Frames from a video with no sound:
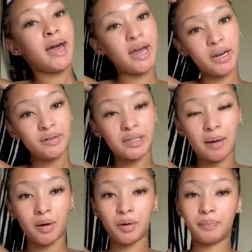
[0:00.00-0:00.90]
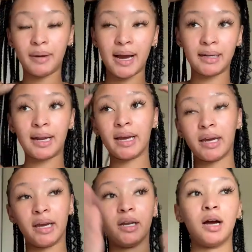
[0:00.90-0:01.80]
And every time I would apply it, like
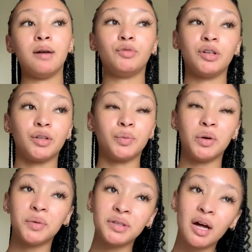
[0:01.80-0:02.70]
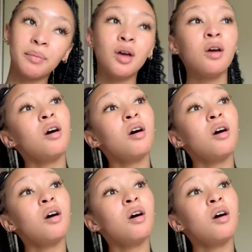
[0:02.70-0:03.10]
hair dresses would always tell me,